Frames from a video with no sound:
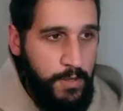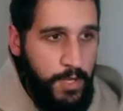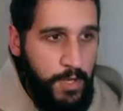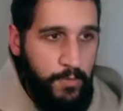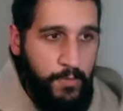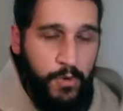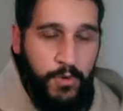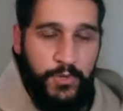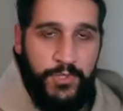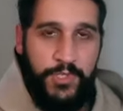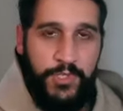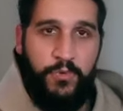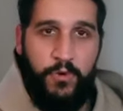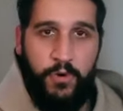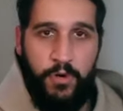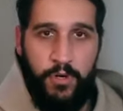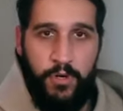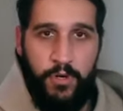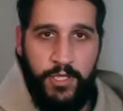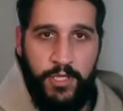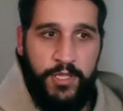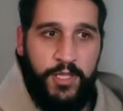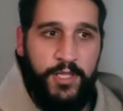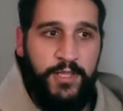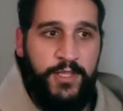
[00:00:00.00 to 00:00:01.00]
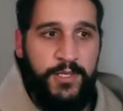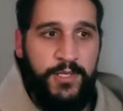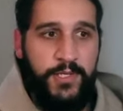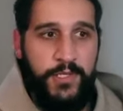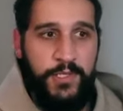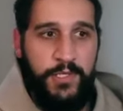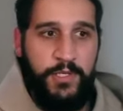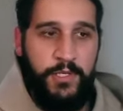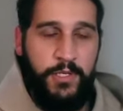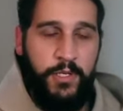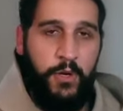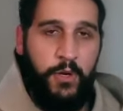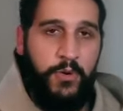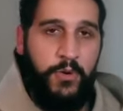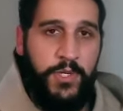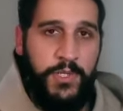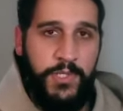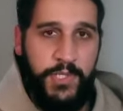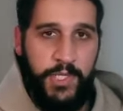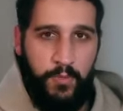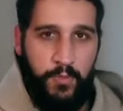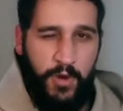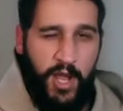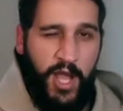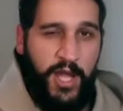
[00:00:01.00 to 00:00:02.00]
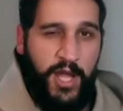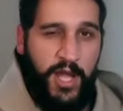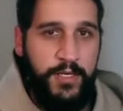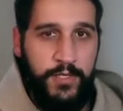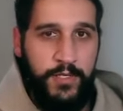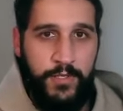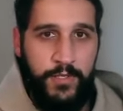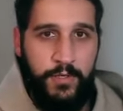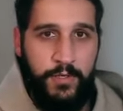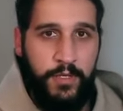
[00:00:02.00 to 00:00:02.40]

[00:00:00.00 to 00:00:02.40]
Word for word: Most importantly, that this is a noticing practice,